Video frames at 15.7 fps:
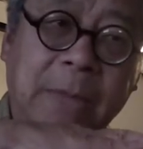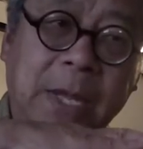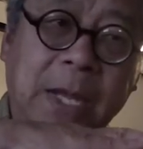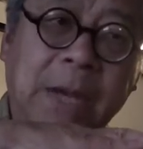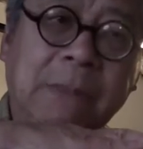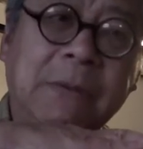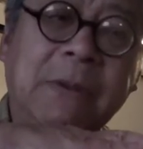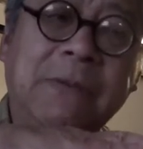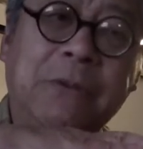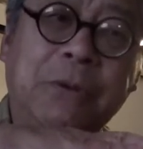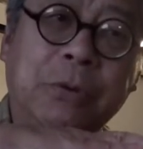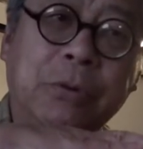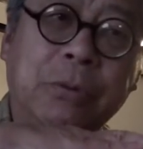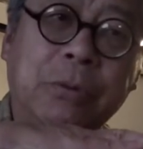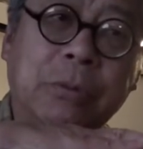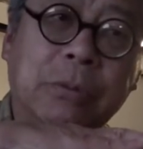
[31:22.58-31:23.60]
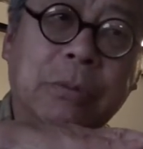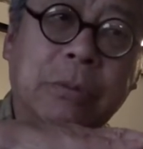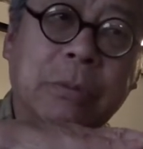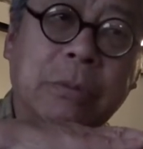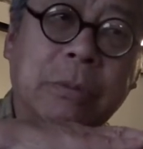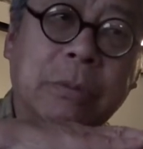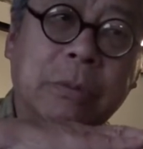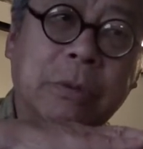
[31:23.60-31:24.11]
Even if you
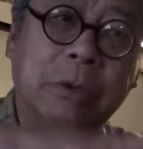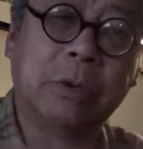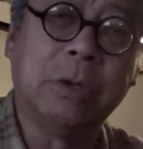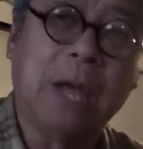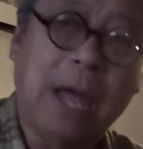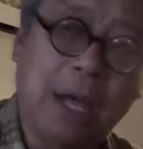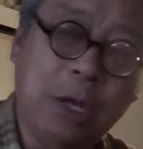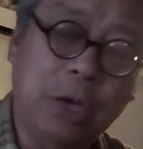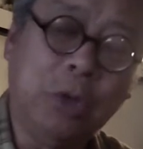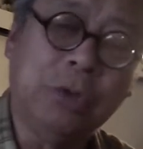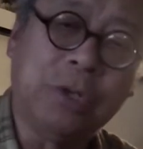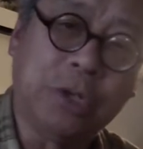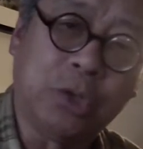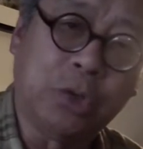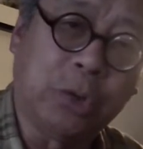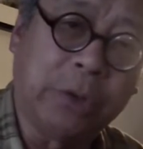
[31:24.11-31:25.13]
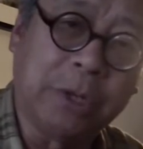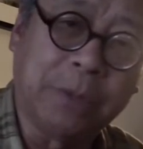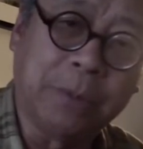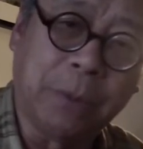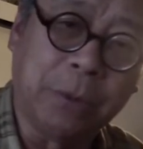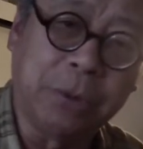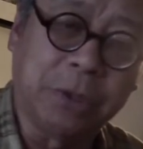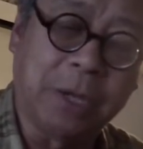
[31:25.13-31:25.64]
use a short
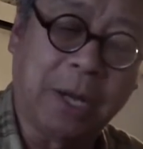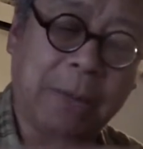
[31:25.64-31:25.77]
exposure